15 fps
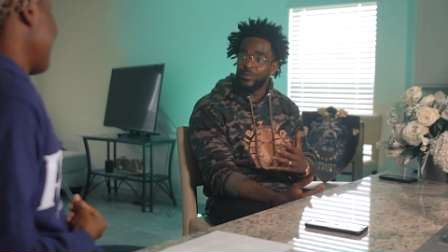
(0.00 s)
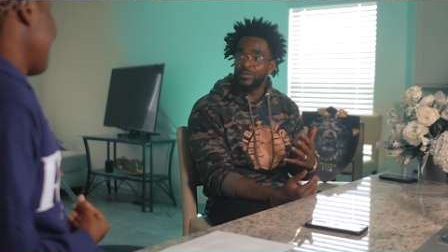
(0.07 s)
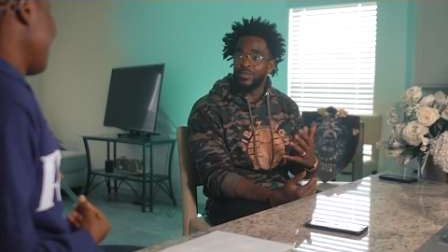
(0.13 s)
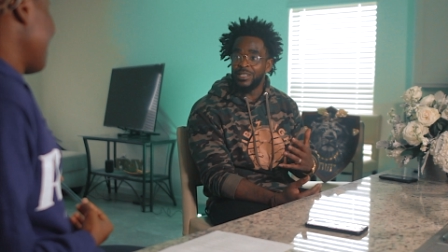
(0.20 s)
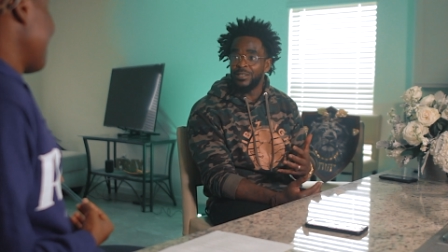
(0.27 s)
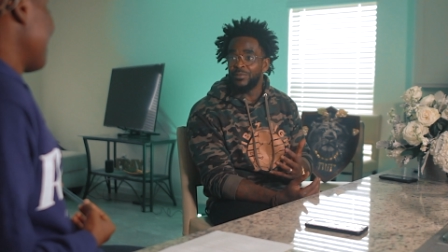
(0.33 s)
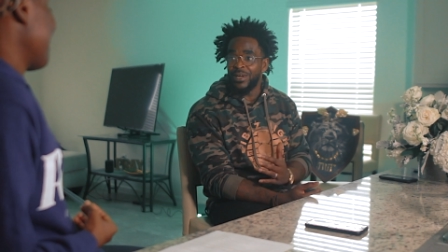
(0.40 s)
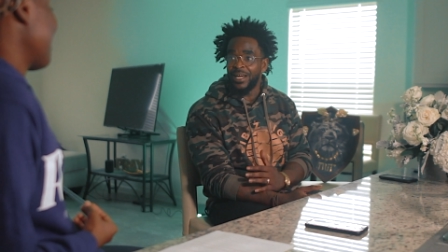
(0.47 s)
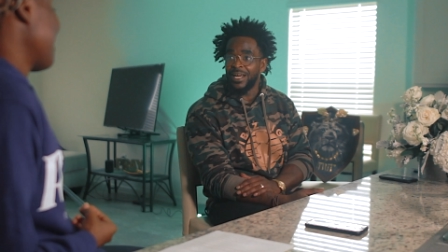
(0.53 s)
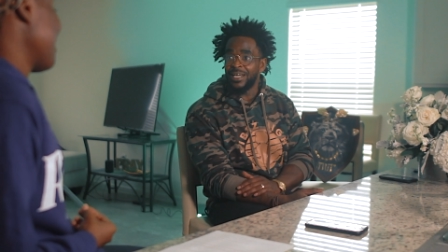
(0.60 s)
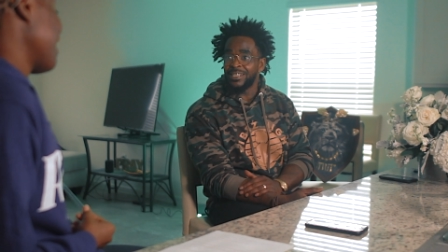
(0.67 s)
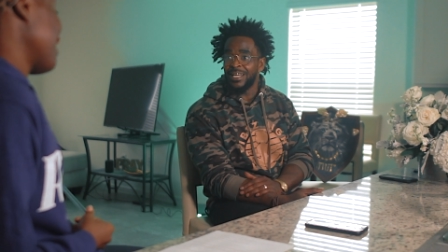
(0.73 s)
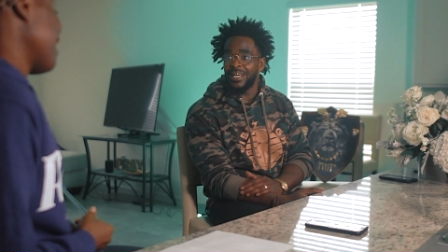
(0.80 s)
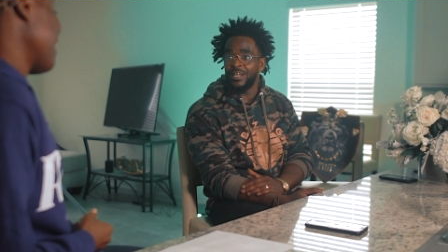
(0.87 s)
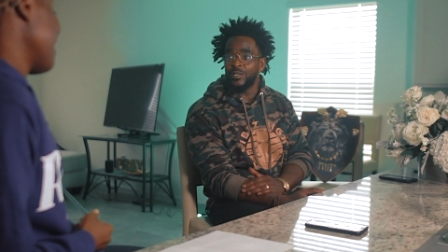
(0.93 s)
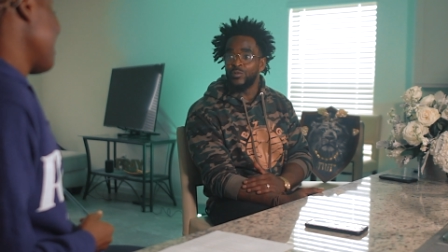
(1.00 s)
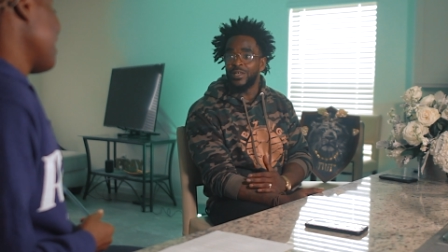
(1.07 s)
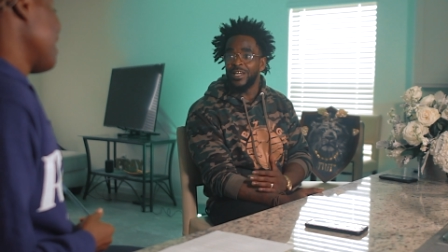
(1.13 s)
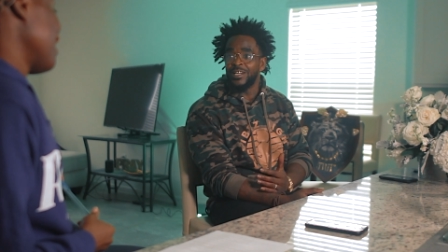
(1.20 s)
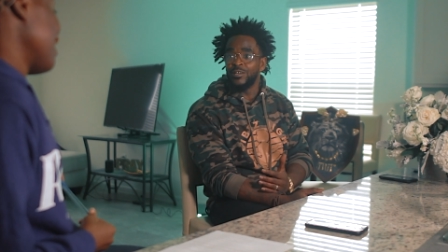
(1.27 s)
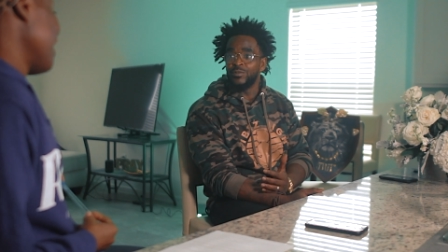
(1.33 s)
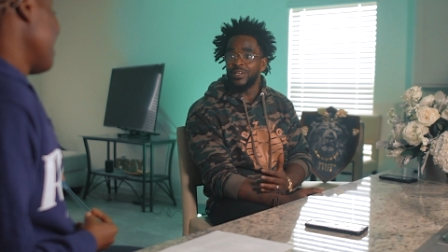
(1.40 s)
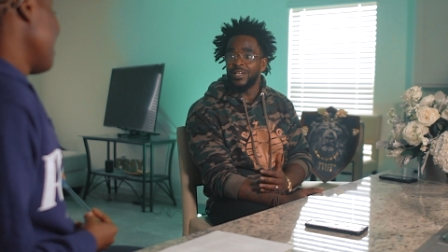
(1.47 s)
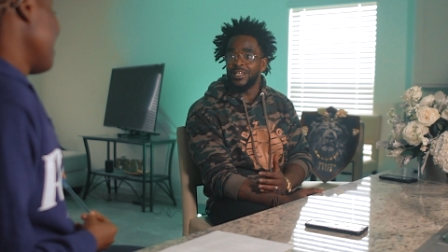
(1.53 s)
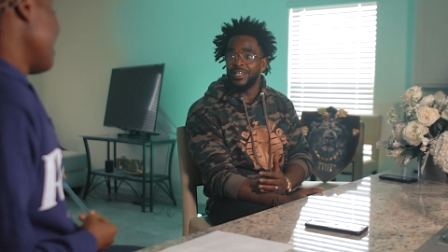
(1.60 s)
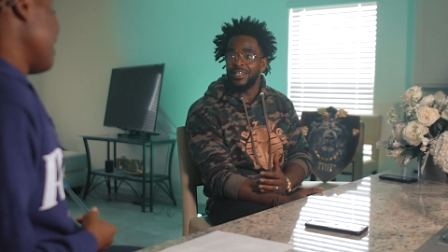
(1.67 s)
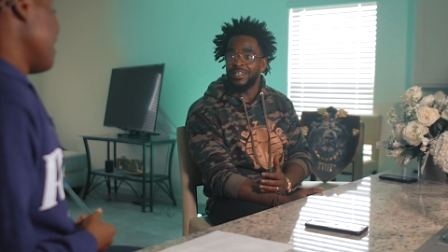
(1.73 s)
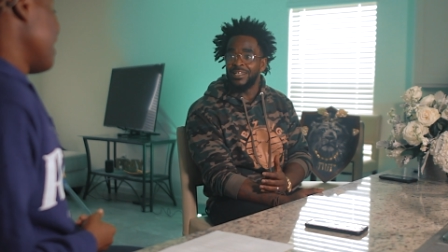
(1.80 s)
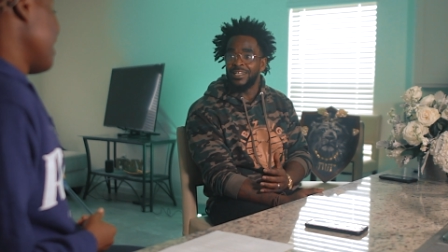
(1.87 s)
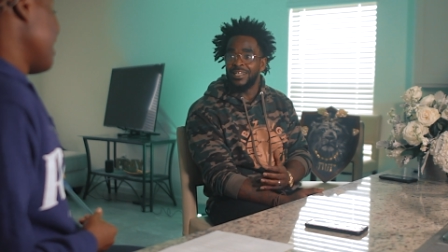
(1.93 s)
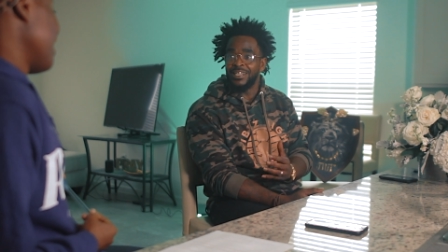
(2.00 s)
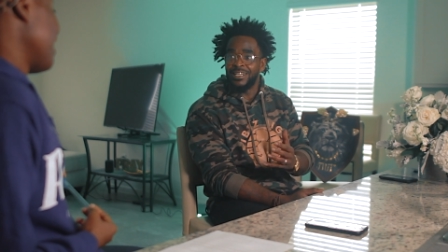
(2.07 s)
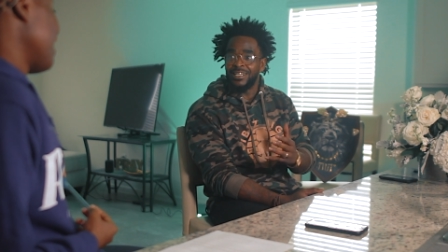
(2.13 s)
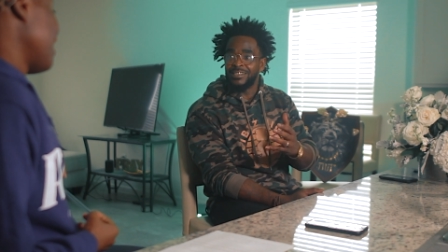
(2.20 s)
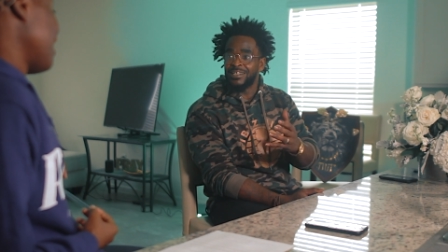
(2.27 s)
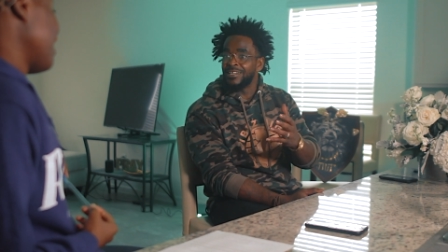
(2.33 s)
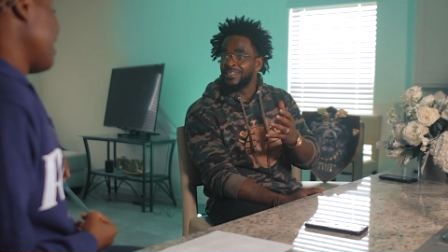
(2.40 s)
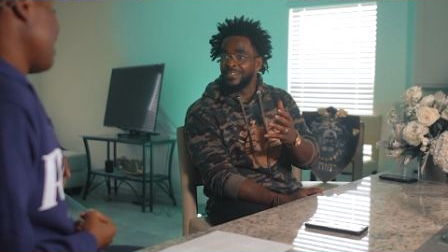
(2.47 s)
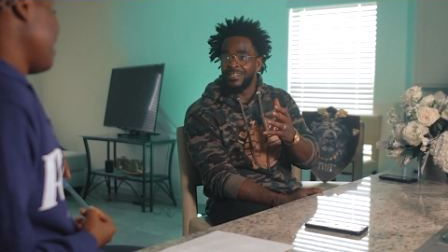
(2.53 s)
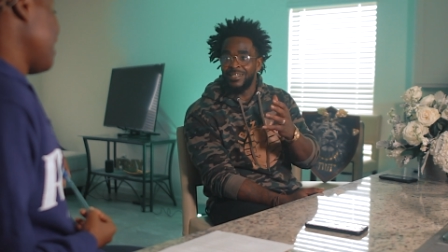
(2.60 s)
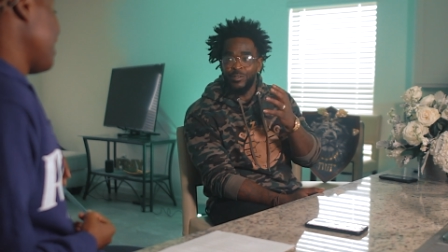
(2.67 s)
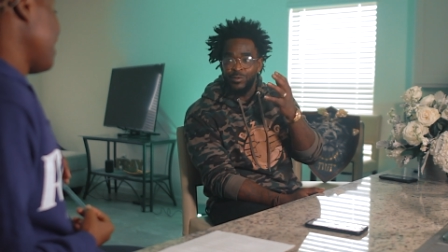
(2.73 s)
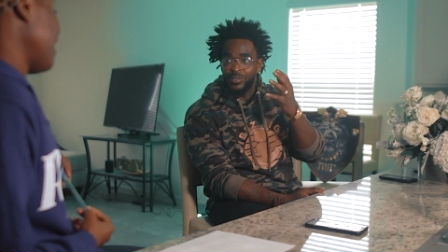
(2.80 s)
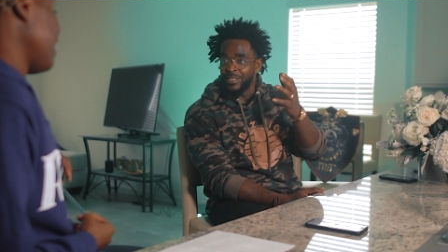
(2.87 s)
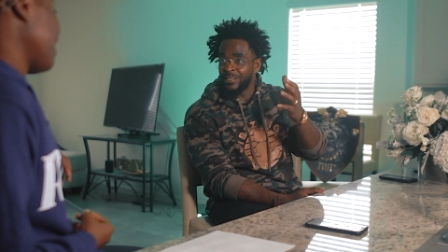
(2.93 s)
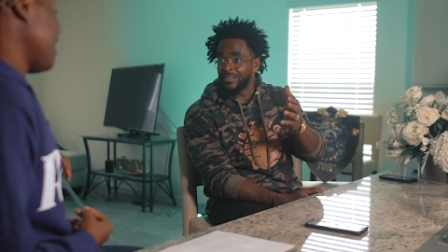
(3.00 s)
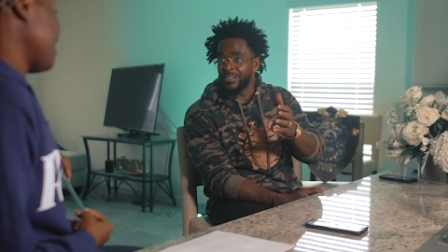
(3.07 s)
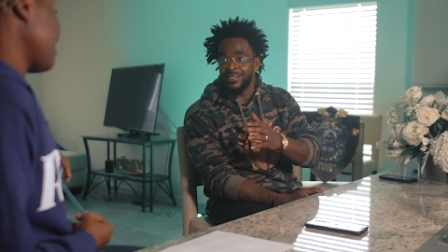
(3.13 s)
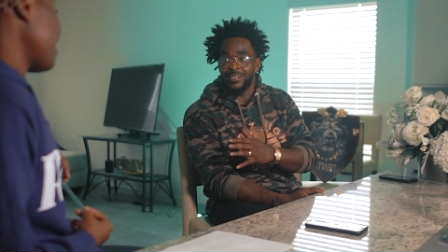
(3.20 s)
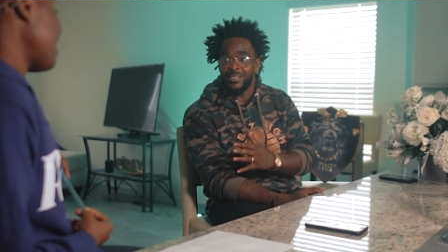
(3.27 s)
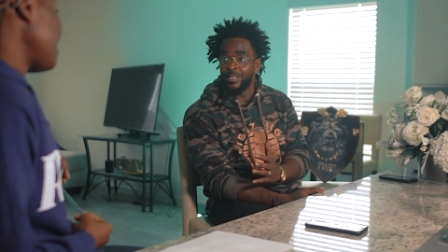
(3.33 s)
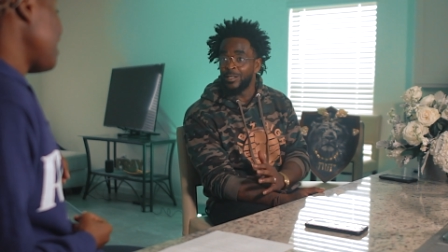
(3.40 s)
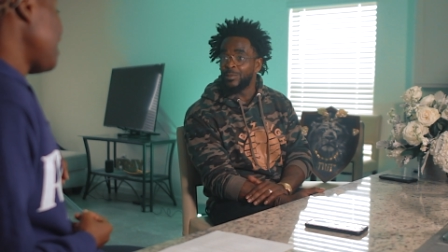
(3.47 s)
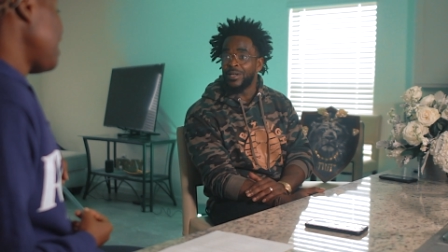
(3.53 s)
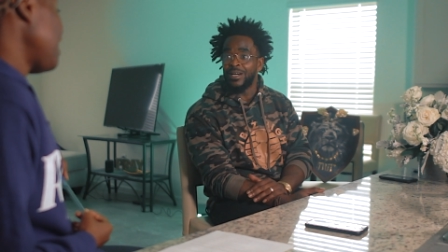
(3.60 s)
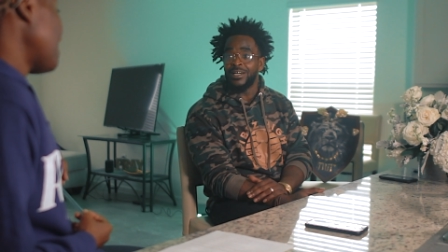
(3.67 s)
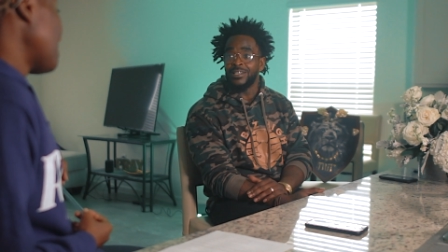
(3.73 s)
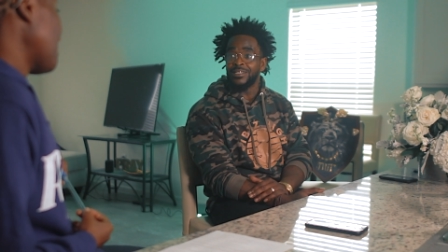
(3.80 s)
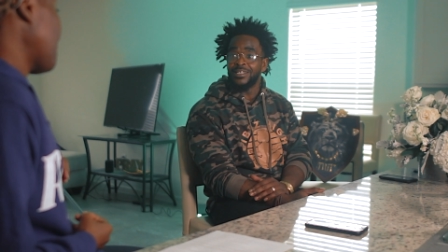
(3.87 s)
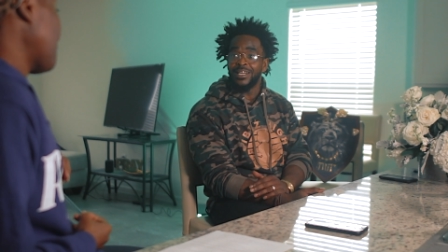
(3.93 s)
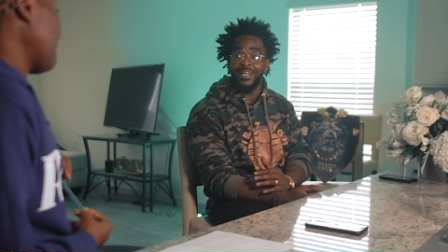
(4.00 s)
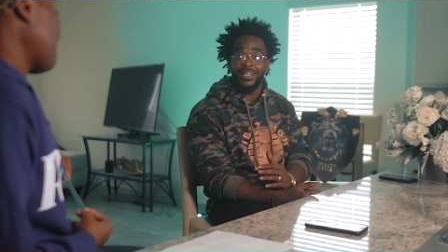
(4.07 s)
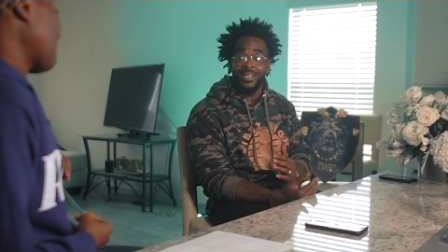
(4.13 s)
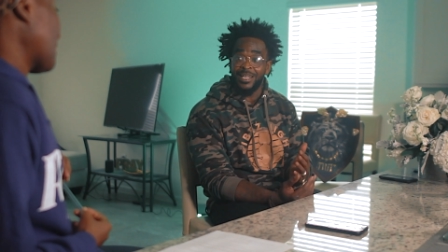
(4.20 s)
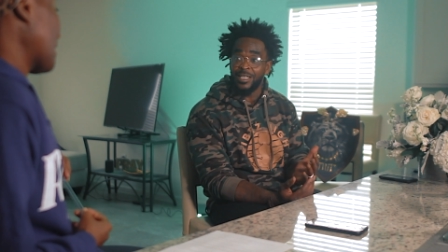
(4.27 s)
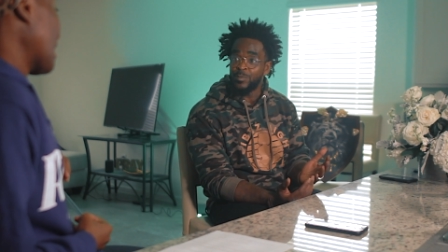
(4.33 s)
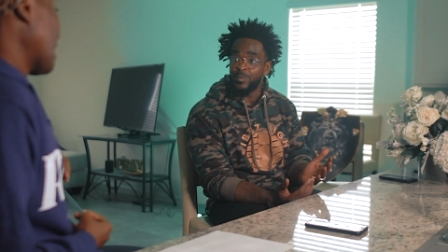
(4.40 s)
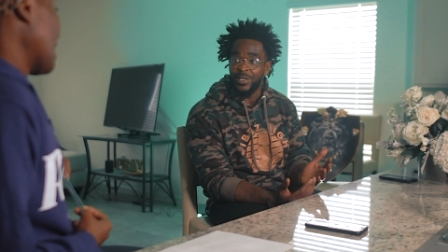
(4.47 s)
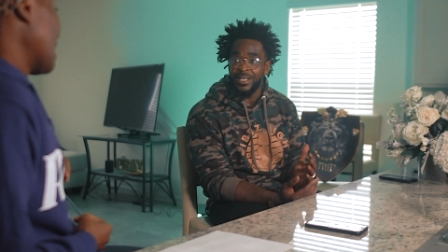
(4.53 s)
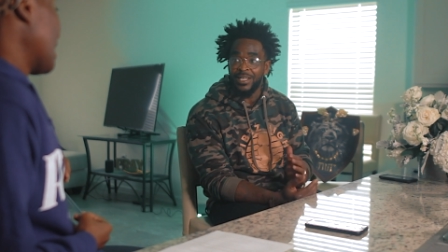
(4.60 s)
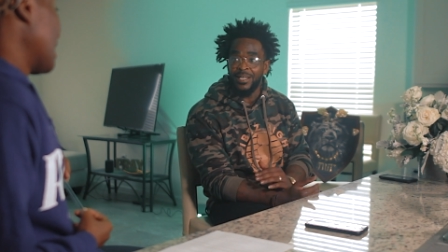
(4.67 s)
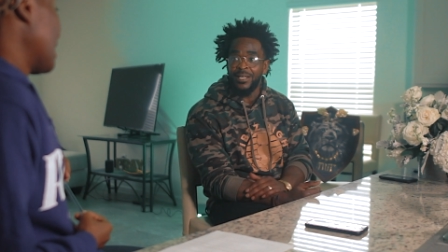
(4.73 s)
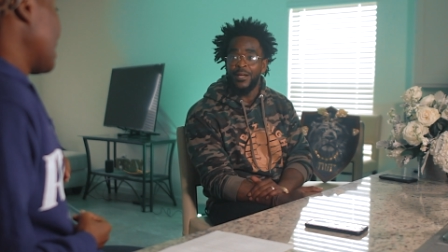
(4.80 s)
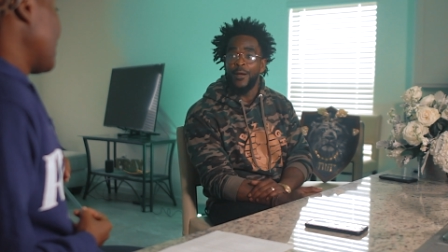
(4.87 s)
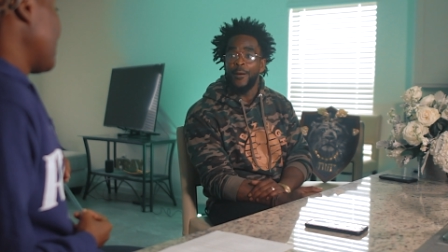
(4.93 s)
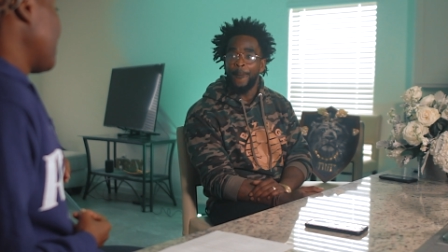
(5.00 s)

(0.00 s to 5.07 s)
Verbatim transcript: When you see vibes how you can't even know. It it, it, it, it, do something to the subconscious that I can't explain.